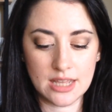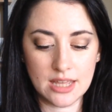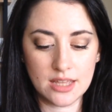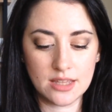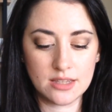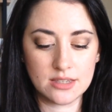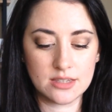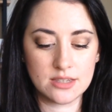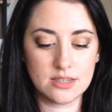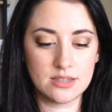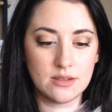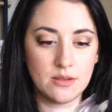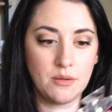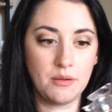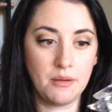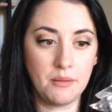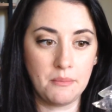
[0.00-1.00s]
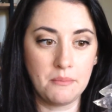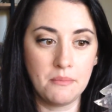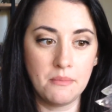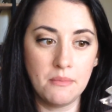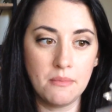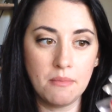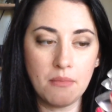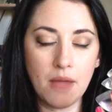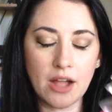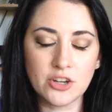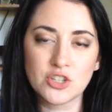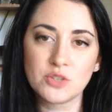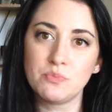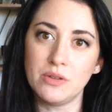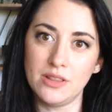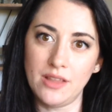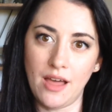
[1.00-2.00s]
is
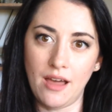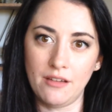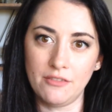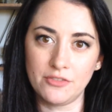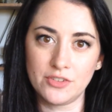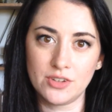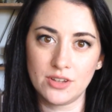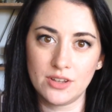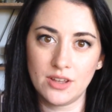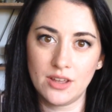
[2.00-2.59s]
much beloved